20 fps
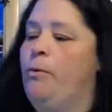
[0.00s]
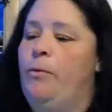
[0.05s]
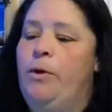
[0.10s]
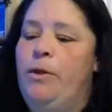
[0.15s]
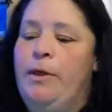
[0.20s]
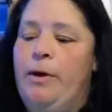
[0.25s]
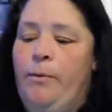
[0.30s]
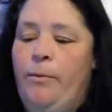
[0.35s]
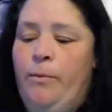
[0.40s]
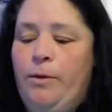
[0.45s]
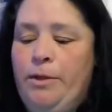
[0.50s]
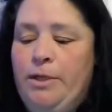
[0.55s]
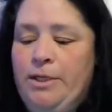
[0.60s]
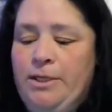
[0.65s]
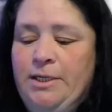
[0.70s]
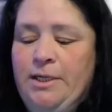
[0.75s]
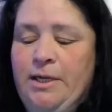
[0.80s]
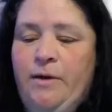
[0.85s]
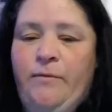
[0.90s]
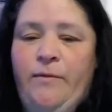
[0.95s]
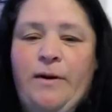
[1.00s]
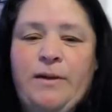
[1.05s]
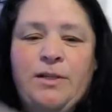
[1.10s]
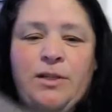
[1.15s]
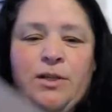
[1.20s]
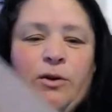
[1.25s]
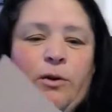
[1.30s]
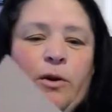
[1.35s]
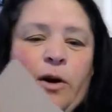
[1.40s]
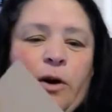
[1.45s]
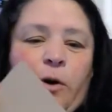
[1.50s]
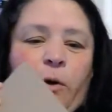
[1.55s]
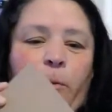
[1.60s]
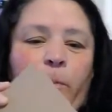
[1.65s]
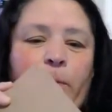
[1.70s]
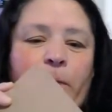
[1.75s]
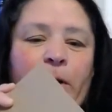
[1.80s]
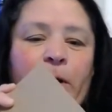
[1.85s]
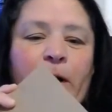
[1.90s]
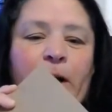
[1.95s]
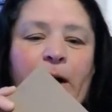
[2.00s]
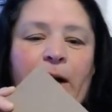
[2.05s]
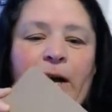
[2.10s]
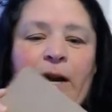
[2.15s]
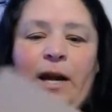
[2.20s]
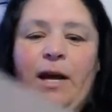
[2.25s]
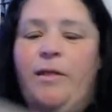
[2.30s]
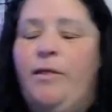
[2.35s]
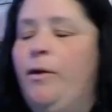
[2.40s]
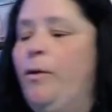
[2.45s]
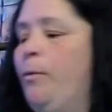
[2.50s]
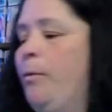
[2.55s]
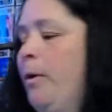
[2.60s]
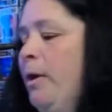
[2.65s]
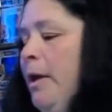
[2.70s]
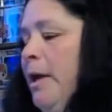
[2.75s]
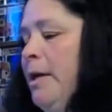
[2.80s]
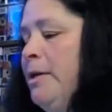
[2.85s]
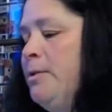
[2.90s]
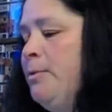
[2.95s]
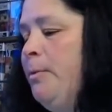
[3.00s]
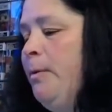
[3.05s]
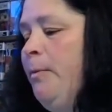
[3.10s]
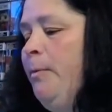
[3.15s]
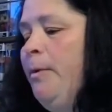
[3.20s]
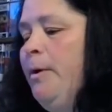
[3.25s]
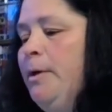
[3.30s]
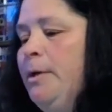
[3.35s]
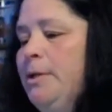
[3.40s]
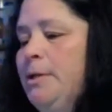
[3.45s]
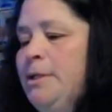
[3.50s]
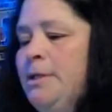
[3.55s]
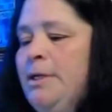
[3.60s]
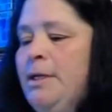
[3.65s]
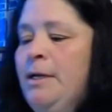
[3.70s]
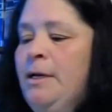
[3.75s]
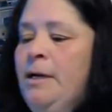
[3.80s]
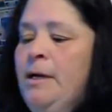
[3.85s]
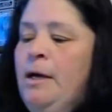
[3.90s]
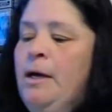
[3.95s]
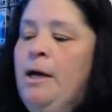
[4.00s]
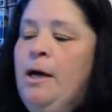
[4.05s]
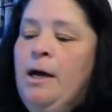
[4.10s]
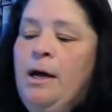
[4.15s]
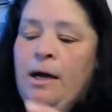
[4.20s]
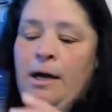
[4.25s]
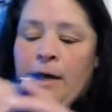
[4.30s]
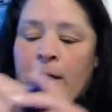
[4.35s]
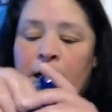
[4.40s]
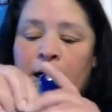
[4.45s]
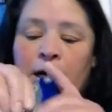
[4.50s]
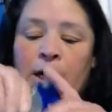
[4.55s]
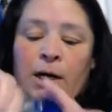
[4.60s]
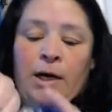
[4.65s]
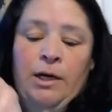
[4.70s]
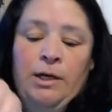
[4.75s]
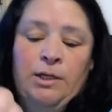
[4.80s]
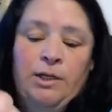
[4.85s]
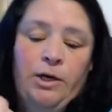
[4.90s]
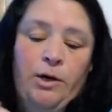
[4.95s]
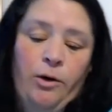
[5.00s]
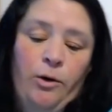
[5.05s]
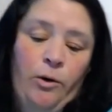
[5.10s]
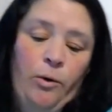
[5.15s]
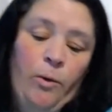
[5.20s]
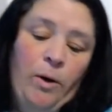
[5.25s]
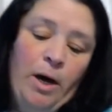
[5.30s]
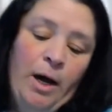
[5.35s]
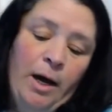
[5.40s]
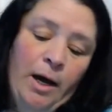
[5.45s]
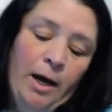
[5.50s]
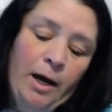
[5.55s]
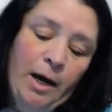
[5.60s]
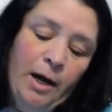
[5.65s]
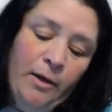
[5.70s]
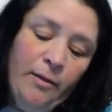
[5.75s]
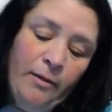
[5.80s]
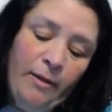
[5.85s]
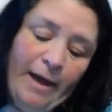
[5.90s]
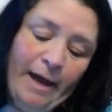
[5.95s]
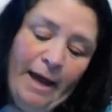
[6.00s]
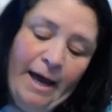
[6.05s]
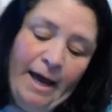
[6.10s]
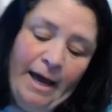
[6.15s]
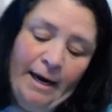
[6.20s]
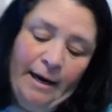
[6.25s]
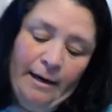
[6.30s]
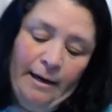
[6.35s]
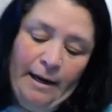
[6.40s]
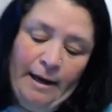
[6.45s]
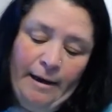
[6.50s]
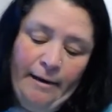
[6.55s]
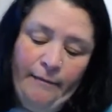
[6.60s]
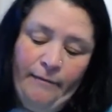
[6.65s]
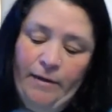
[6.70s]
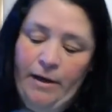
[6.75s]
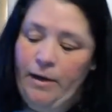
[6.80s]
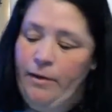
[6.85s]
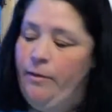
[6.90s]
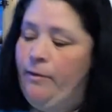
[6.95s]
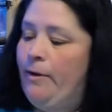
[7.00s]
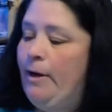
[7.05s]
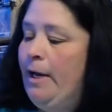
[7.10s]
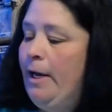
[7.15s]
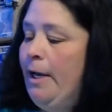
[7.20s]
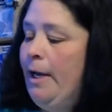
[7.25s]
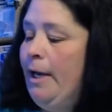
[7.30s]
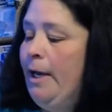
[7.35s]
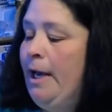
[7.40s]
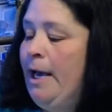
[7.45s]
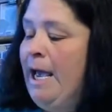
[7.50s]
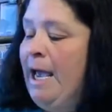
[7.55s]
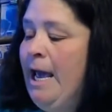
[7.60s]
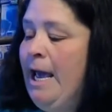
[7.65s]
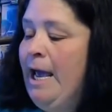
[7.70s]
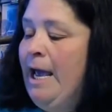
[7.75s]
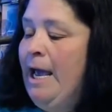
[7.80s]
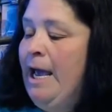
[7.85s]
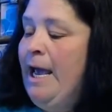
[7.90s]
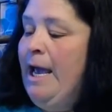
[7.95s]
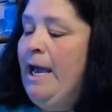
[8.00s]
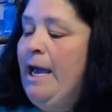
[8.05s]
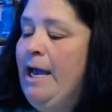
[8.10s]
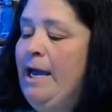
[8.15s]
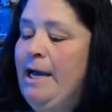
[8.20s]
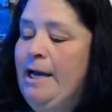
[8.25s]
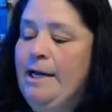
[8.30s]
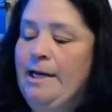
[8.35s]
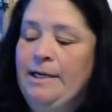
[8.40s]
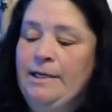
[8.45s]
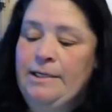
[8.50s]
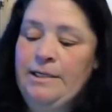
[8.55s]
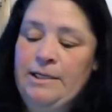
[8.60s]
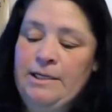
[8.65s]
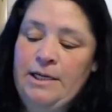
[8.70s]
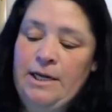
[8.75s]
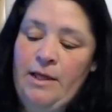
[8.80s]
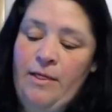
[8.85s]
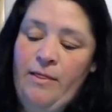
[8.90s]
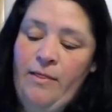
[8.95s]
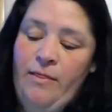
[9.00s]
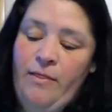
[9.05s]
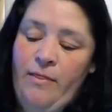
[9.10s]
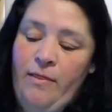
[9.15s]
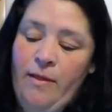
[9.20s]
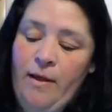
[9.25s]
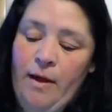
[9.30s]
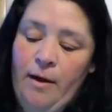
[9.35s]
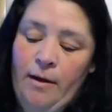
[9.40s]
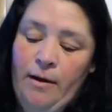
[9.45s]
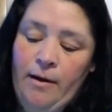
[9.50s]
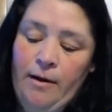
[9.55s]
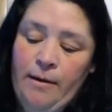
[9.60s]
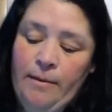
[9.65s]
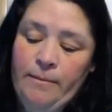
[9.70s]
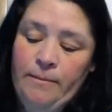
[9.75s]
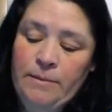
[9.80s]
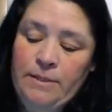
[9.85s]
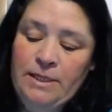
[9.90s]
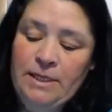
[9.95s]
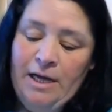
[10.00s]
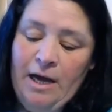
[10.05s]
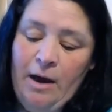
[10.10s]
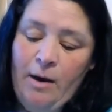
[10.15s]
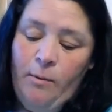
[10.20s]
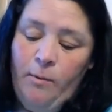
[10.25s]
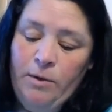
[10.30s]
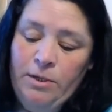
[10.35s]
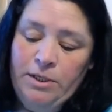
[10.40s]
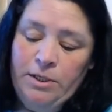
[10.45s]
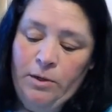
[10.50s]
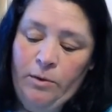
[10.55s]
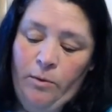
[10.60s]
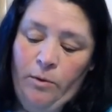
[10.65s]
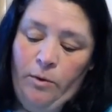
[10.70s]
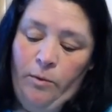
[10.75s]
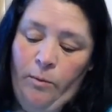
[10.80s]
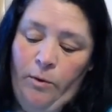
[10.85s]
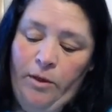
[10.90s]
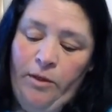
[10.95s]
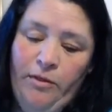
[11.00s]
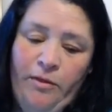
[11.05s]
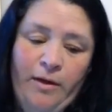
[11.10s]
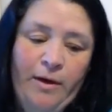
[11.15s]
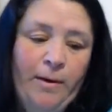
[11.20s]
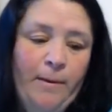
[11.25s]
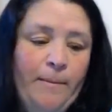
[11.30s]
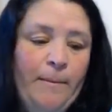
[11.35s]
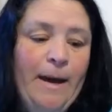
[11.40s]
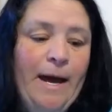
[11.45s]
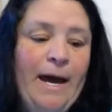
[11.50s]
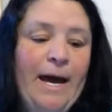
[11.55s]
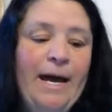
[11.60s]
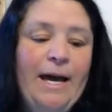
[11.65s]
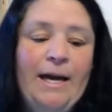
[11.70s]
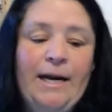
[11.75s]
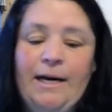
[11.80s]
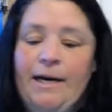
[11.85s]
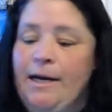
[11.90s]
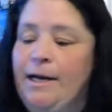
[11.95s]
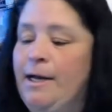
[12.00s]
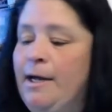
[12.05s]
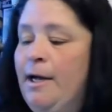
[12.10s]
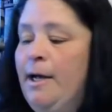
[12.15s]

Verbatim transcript: with I want this stuff. I started opening it and then realized what it was. So they had a live the other day and um, Scott wasn't on with them and